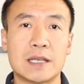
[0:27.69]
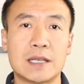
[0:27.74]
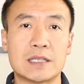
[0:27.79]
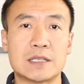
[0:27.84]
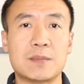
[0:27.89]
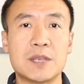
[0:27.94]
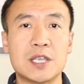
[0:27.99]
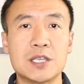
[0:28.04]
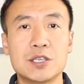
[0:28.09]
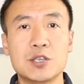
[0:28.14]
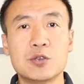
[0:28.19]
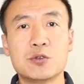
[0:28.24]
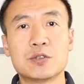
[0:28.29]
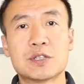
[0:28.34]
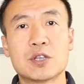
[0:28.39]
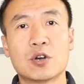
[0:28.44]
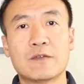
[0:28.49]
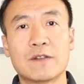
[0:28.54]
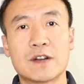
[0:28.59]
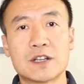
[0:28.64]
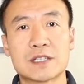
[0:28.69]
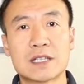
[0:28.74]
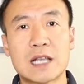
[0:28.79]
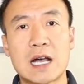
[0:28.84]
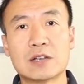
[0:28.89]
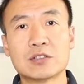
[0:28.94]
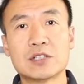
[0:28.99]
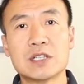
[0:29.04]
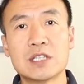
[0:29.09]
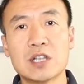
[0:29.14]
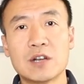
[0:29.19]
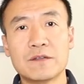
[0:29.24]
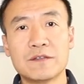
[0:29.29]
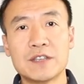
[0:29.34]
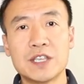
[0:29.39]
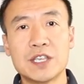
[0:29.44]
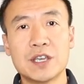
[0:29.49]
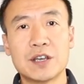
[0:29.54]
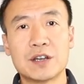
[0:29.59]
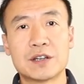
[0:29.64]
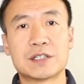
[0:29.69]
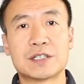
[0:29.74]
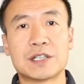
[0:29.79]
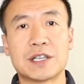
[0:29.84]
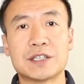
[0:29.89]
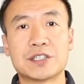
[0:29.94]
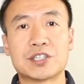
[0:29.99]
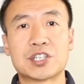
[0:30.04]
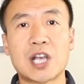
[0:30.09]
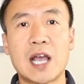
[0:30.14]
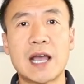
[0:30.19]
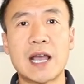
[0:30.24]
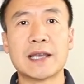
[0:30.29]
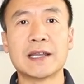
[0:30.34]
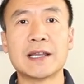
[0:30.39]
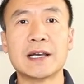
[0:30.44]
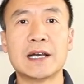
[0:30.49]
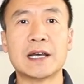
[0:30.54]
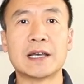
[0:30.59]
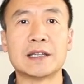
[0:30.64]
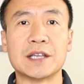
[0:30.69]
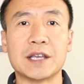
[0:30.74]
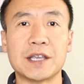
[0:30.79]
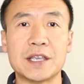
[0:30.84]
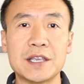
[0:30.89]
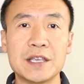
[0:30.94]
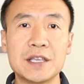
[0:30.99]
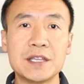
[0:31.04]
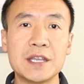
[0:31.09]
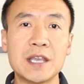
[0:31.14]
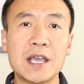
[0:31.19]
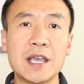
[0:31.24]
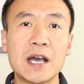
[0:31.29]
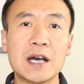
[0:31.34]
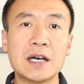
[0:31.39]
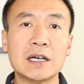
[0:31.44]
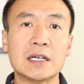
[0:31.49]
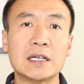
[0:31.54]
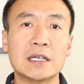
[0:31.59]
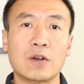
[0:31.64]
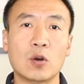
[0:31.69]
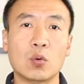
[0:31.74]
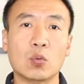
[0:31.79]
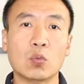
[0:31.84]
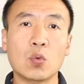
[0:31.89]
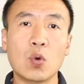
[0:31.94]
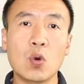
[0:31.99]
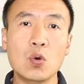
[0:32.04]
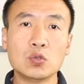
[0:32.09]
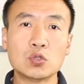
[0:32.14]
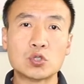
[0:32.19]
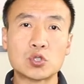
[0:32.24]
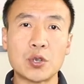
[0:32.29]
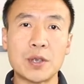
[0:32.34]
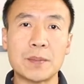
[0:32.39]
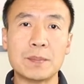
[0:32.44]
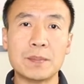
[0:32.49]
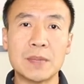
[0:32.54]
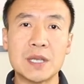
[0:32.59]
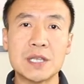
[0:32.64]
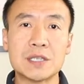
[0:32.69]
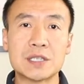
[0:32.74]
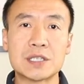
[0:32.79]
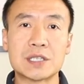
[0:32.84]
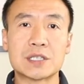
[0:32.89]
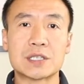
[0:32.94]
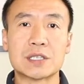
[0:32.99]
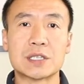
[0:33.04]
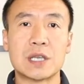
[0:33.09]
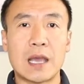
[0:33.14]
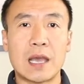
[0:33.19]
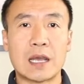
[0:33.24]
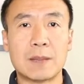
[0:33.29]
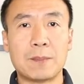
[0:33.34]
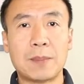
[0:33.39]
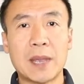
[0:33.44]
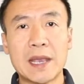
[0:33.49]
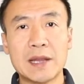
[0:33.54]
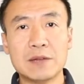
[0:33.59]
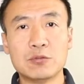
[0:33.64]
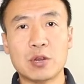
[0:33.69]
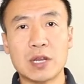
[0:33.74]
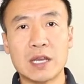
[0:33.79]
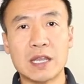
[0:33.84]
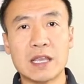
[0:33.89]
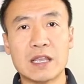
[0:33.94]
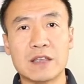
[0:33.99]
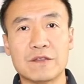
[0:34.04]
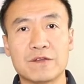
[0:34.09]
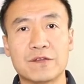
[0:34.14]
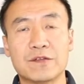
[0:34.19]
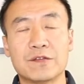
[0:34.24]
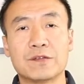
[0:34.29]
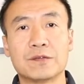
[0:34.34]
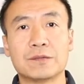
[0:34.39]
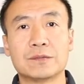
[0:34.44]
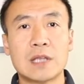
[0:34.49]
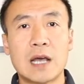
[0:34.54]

It has been used over thousands of years in China and India for wound treatments and pain relief.